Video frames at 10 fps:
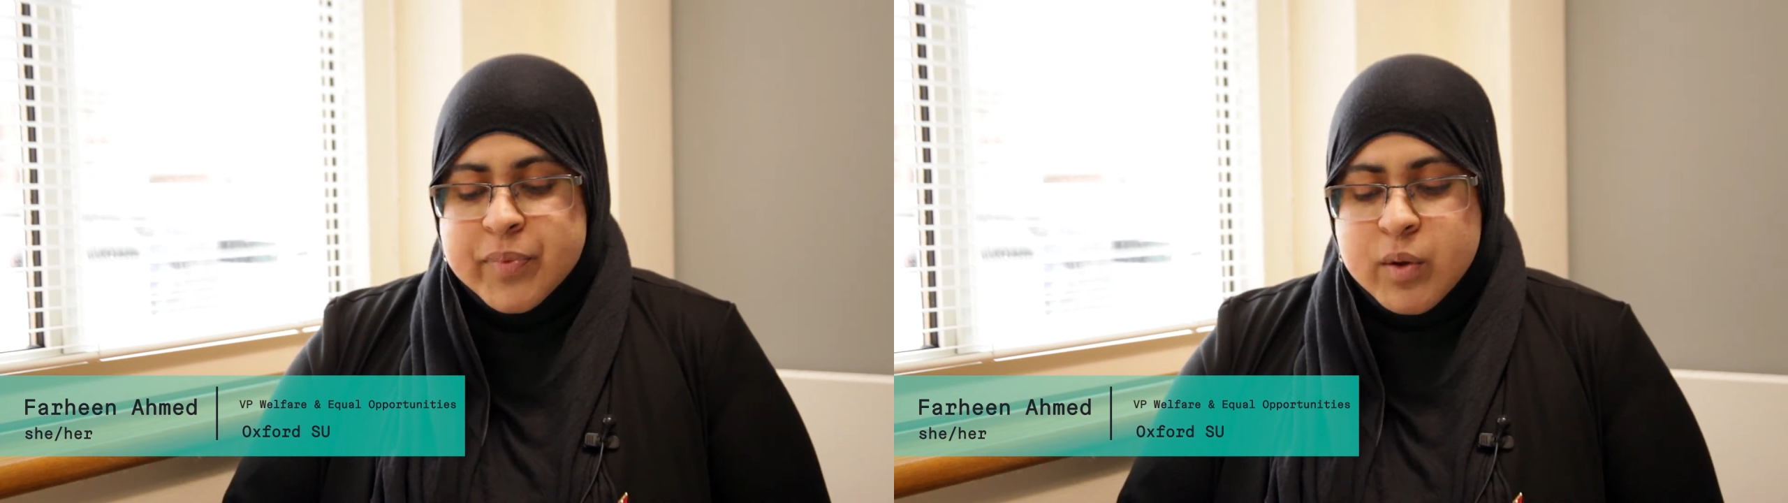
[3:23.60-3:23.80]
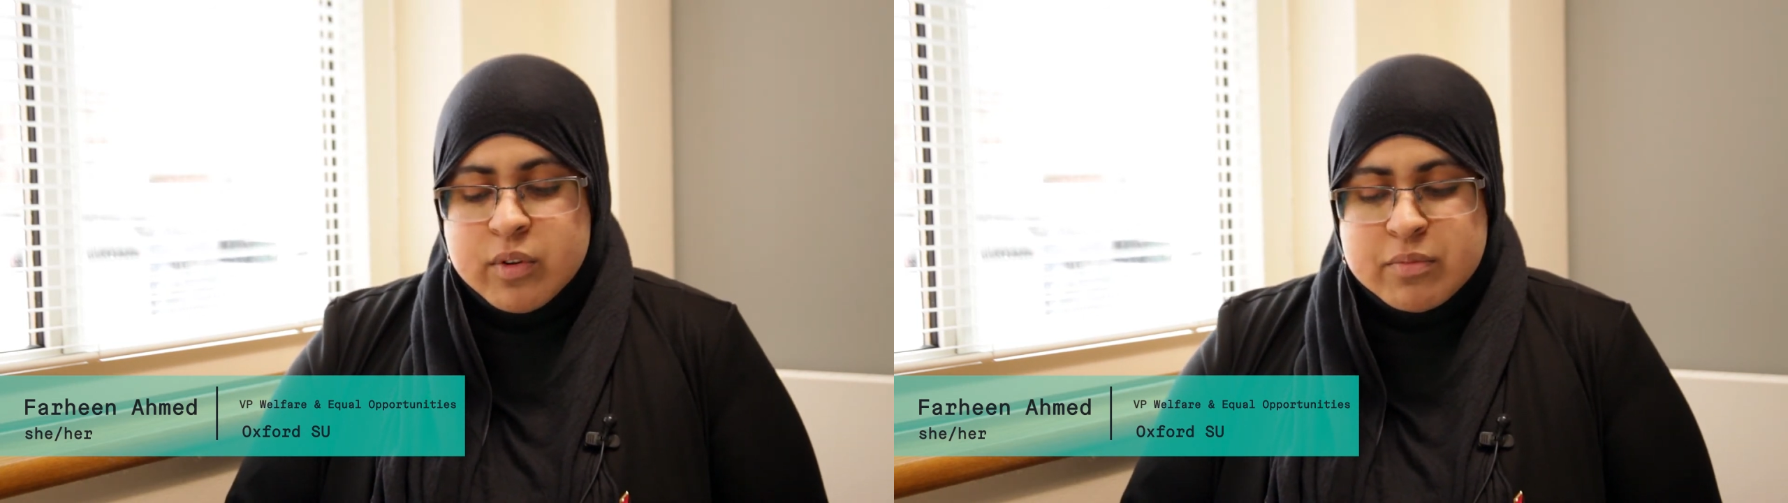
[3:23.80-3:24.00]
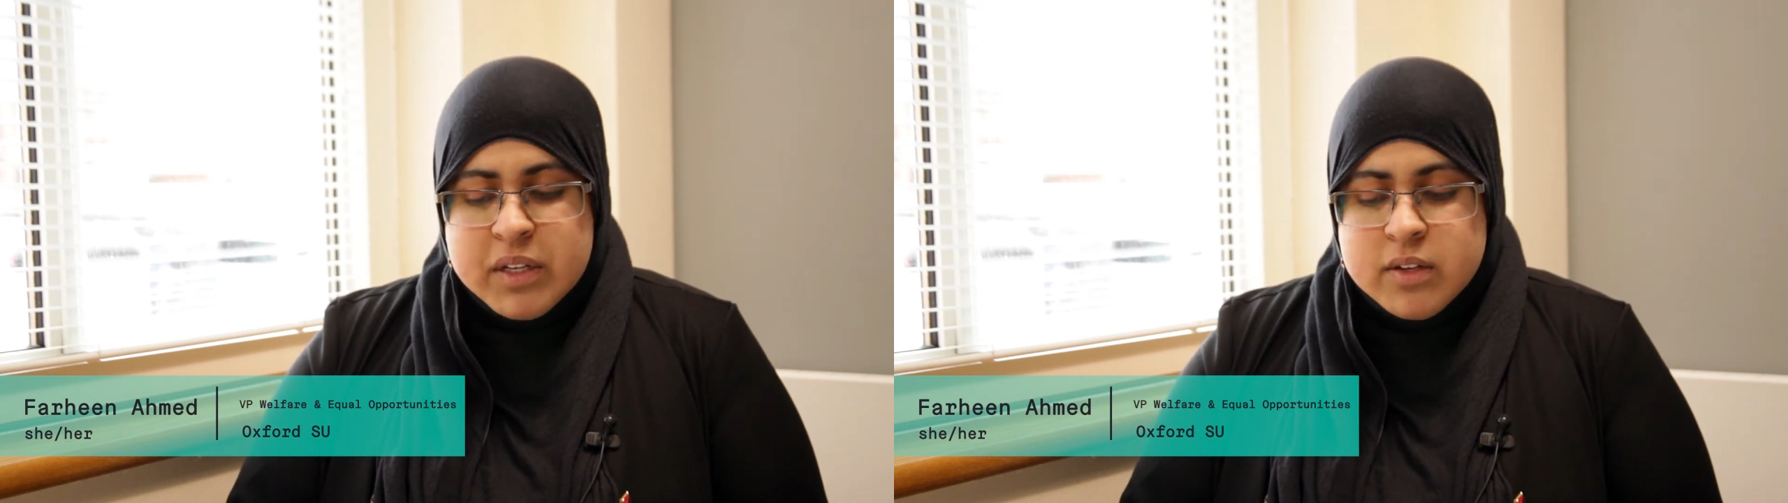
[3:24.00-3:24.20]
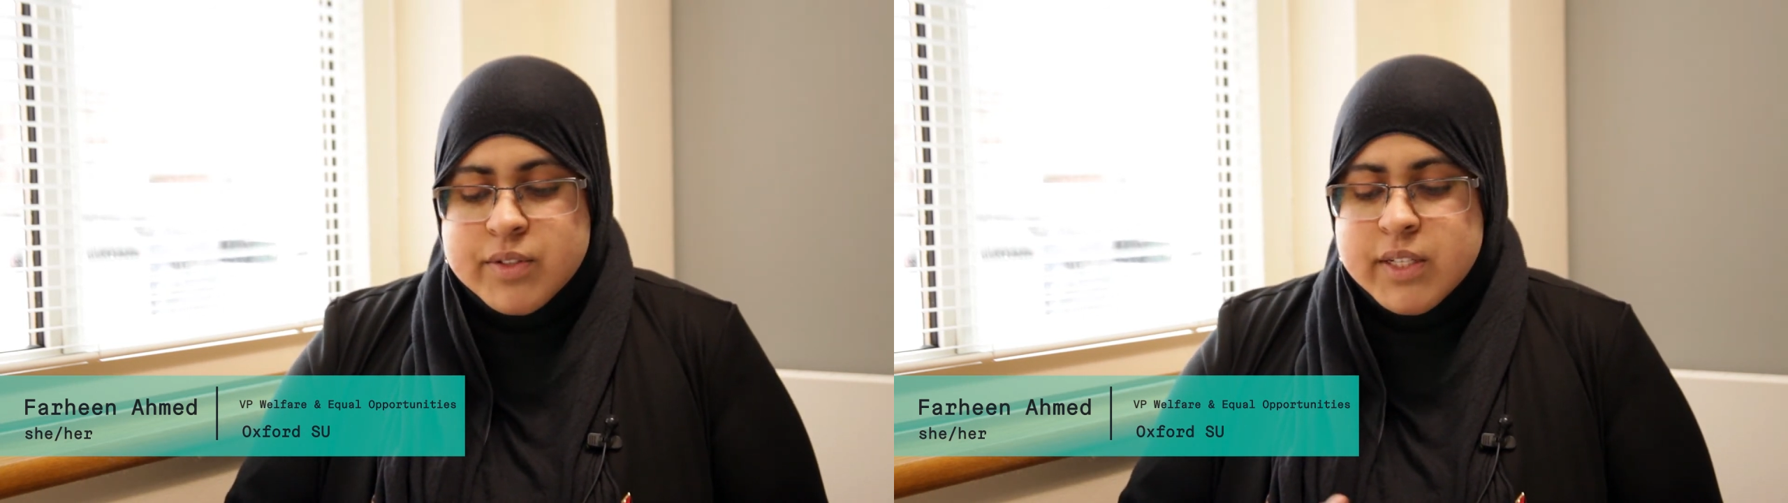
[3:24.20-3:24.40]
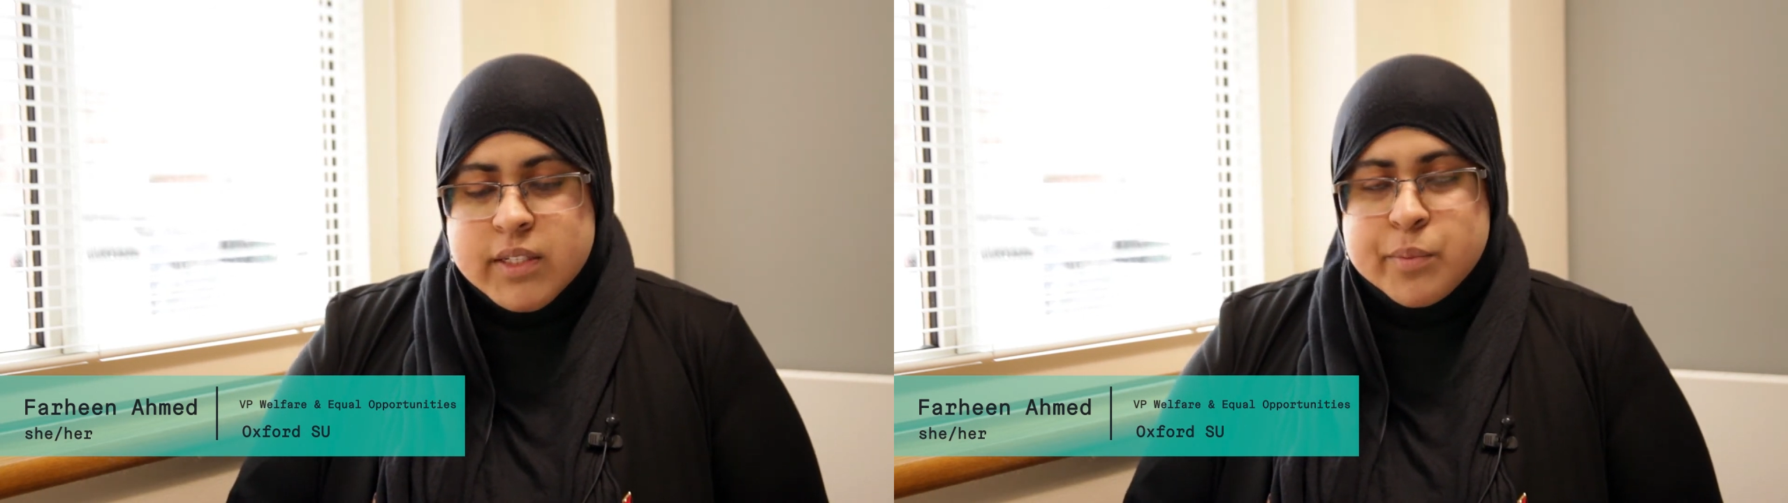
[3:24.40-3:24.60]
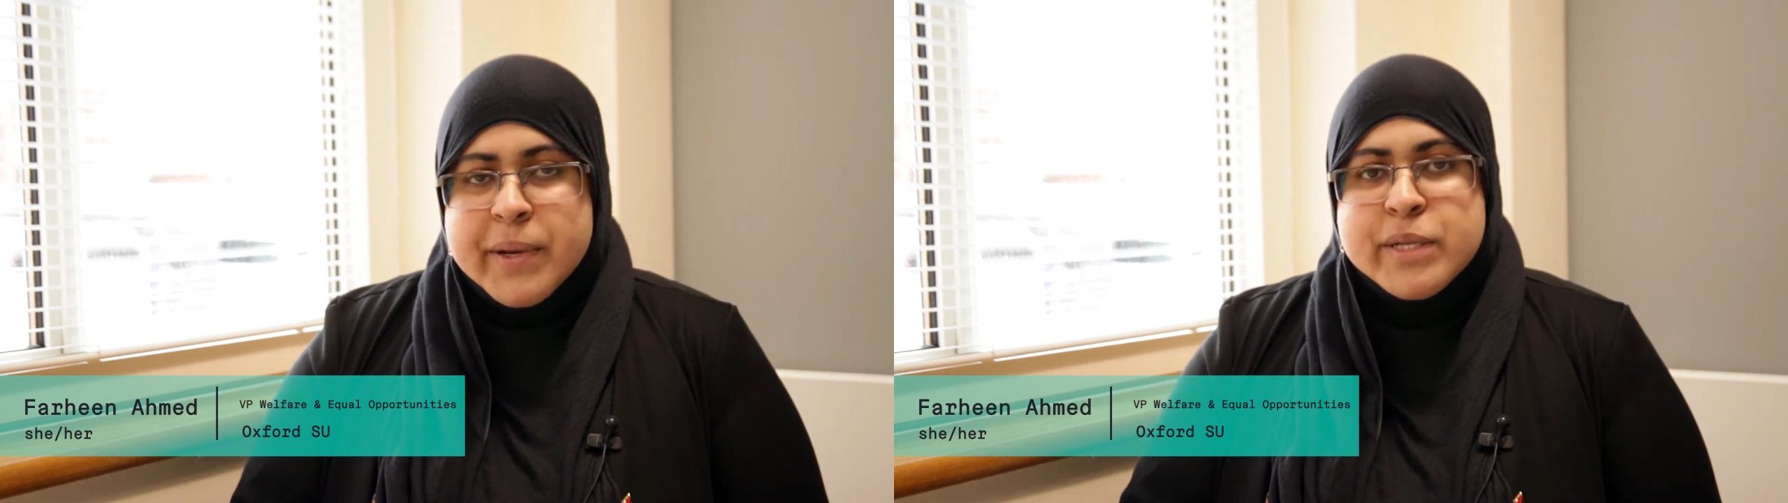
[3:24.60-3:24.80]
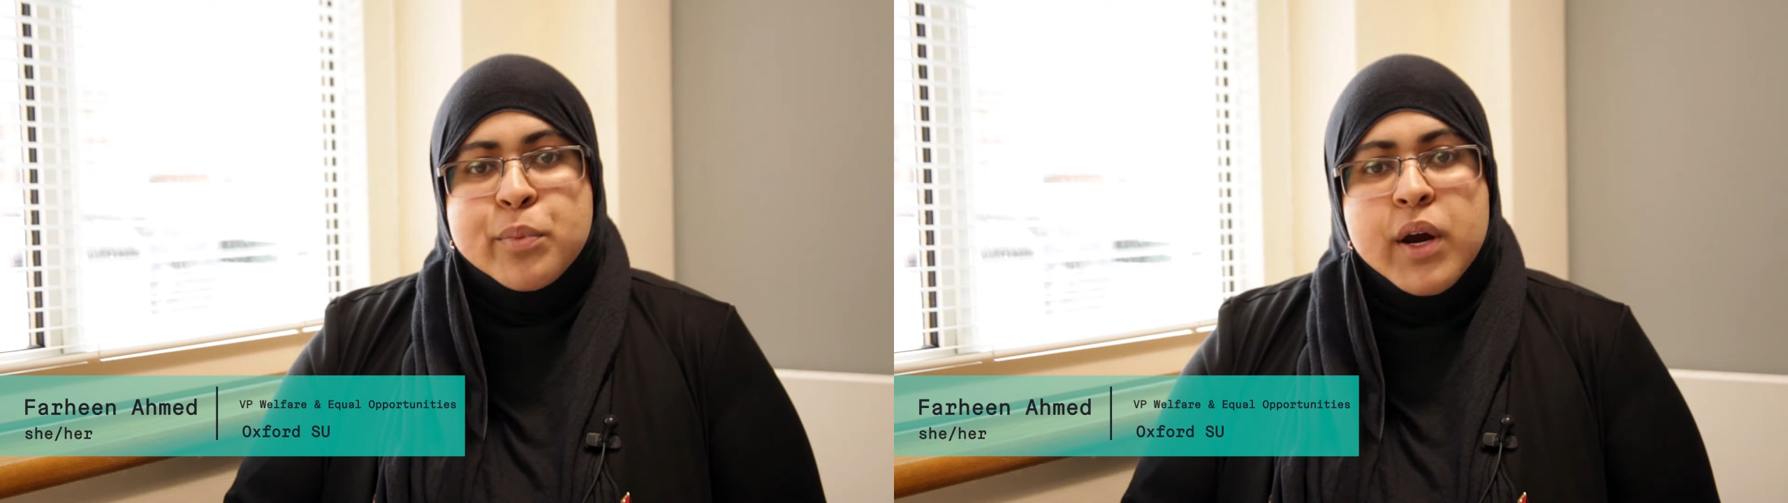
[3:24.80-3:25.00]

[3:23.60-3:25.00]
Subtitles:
We've been using some best